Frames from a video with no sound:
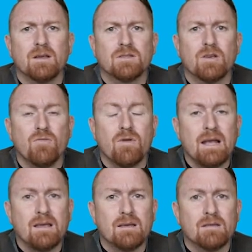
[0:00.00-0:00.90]
So
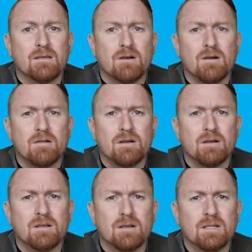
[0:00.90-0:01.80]
really, the Cochrane
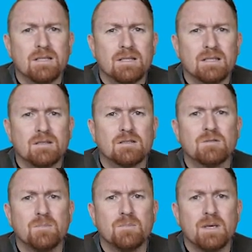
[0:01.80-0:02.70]
data does not
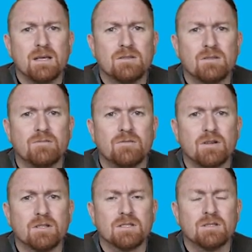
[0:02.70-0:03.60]
speak to the
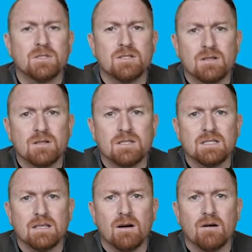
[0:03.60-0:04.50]
vast
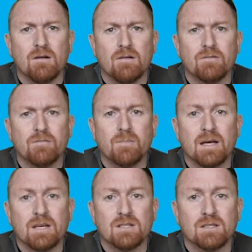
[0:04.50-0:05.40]
majority of
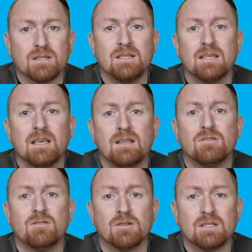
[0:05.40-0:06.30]
patients seeking to
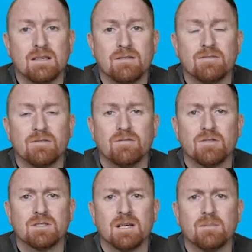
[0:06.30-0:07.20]
conceive for the
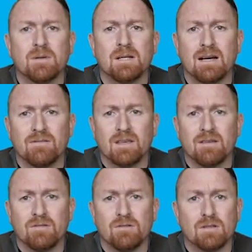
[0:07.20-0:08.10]
first time in
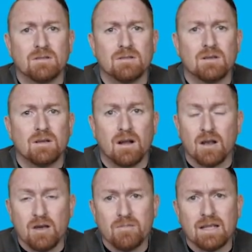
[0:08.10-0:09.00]
IVF units
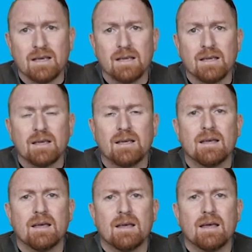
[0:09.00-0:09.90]
globally.
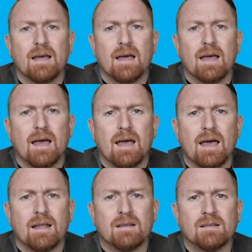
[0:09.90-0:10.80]

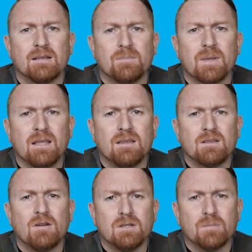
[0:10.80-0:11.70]
And in this
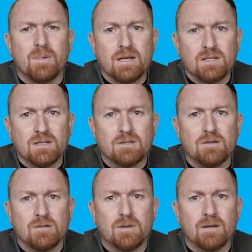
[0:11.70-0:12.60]
older patient
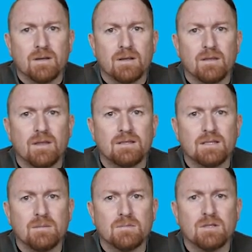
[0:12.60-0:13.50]
group, there
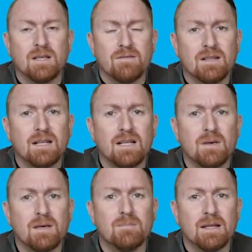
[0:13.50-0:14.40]
seems to definitely
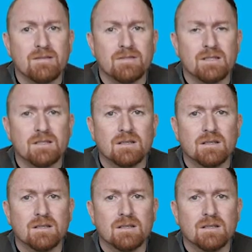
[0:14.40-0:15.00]
be a benefit.